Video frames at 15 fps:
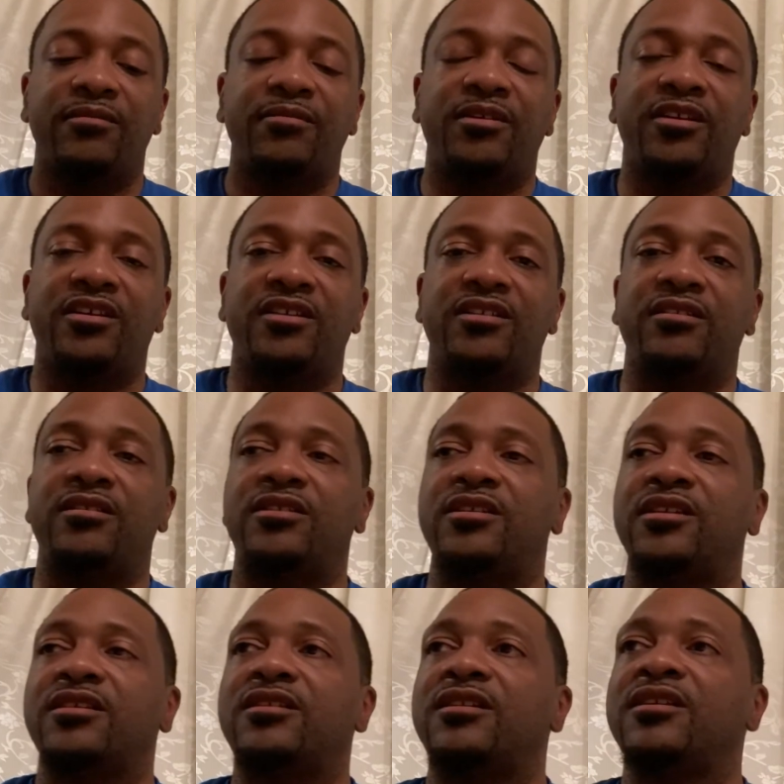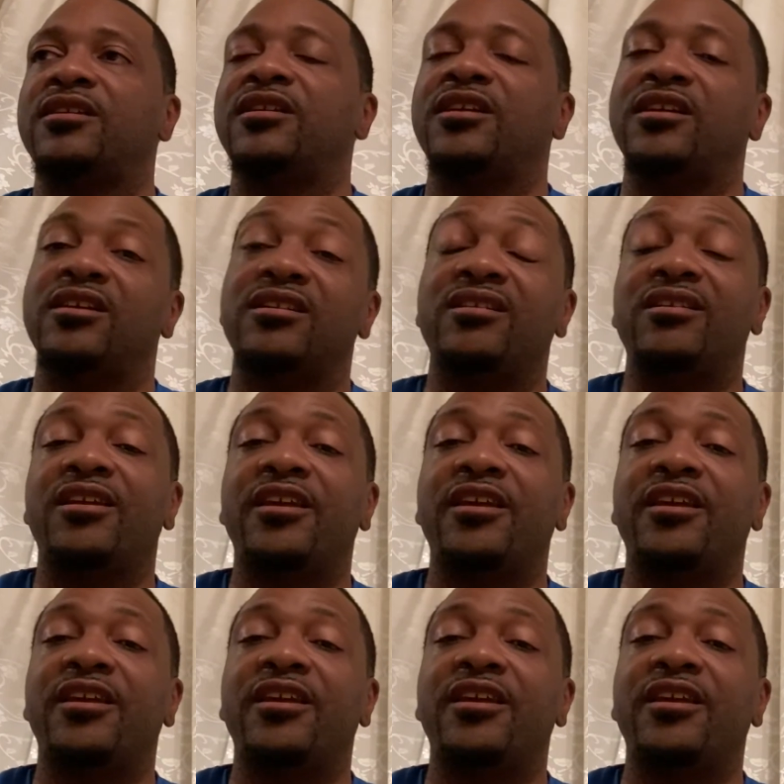consistent and